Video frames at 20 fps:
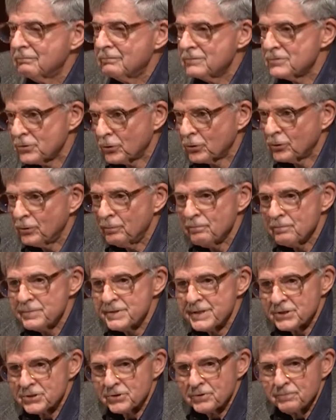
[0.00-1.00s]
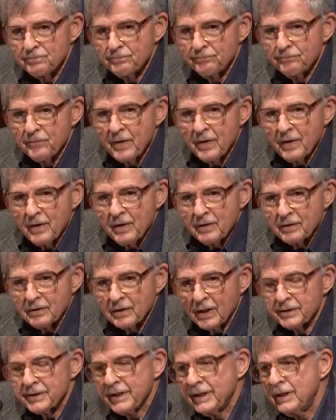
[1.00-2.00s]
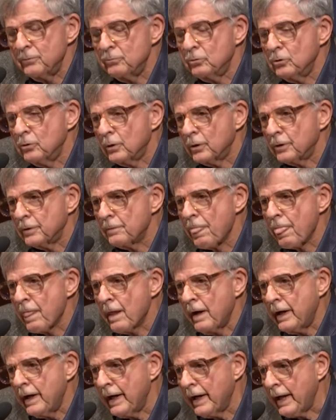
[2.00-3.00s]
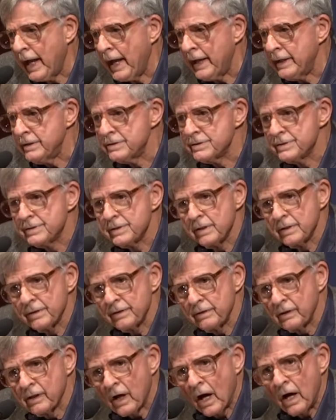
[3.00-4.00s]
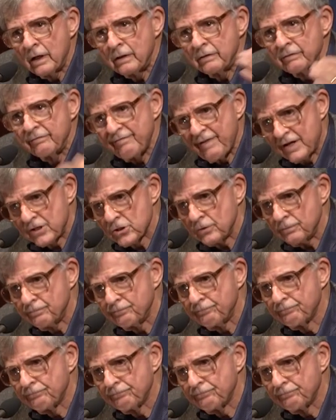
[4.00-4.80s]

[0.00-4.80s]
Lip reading: circumcision, not the Hebrew word, and confession.